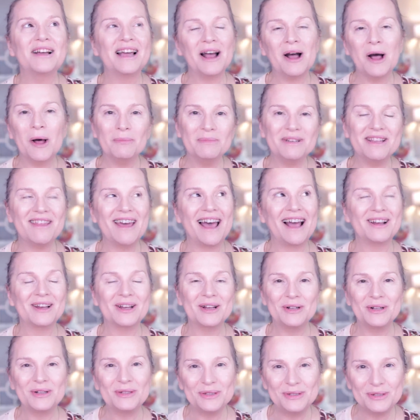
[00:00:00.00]
come to that
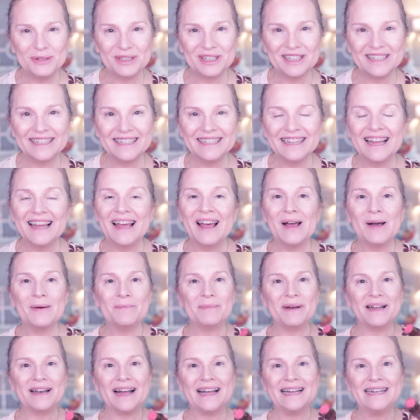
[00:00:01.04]
conclusion,
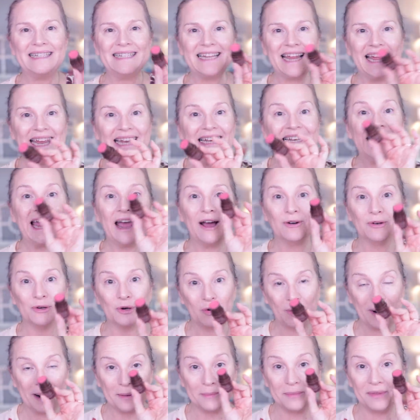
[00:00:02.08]
but I tend now to
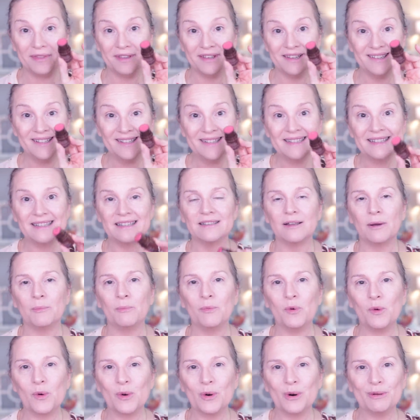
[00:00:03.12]
grab this
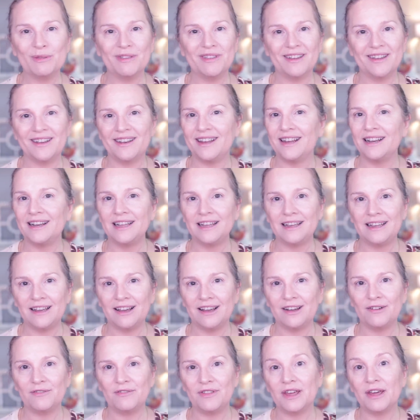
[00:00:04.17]
more than any
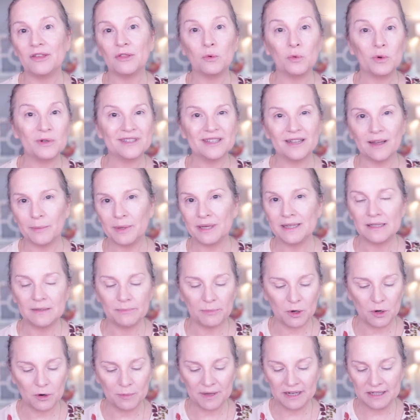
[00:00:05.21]
of the other ones I'm
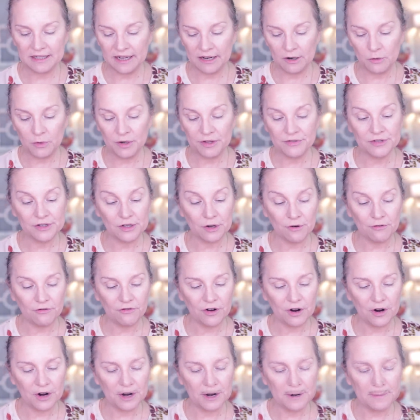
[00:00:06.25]
experimenting with so
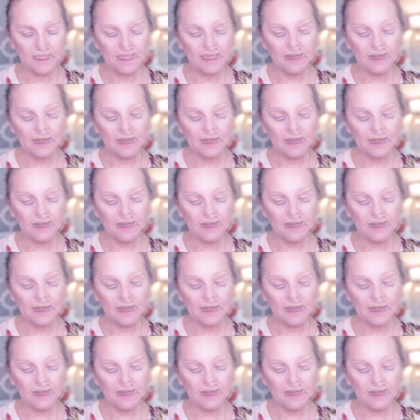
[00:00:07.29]
far.